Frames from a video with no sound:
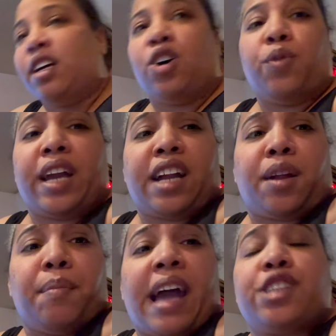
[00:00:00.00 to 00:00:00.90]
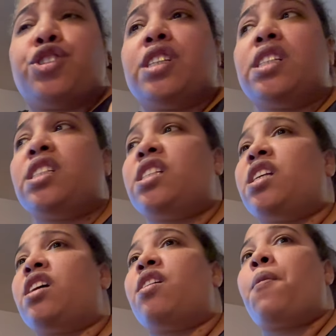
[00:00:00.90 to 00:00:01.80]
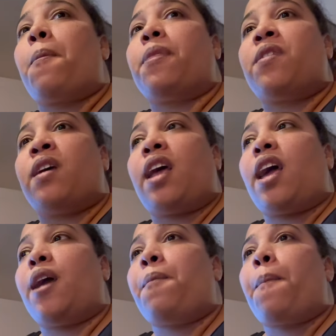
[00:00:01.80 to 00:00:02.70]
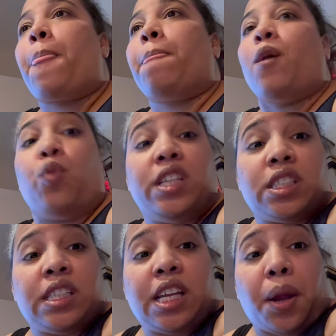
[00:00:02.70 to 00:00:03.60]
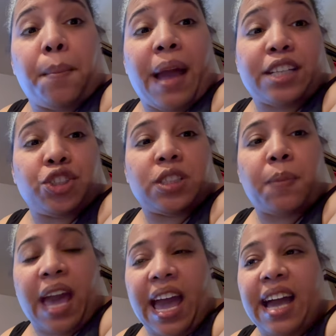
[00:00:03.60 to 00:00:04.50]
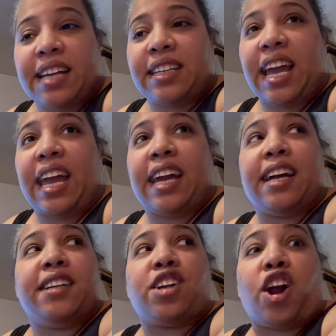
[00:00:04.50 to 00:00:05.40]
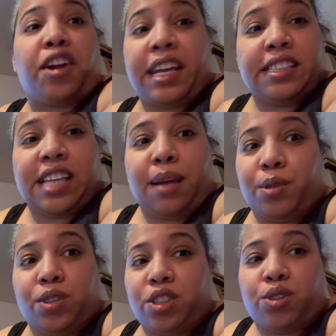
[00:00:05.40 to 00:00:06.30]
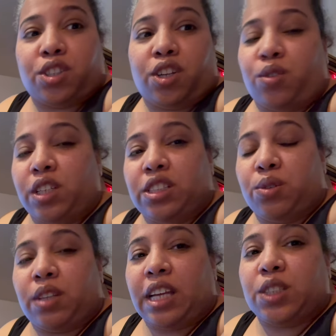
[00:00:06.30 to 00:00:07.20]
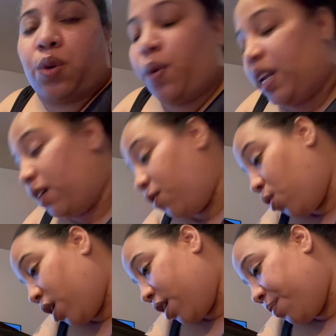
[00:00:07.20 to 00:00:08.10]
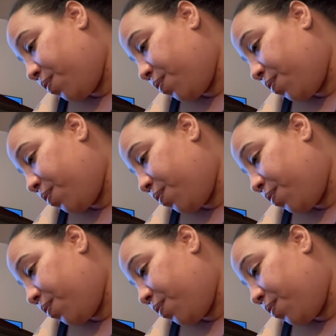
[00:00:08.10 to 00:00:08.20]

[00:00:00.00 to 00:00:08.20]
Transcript: We got our mattress today. We just need our mattress pad and our end tables. Those are the only two things we're waiting for.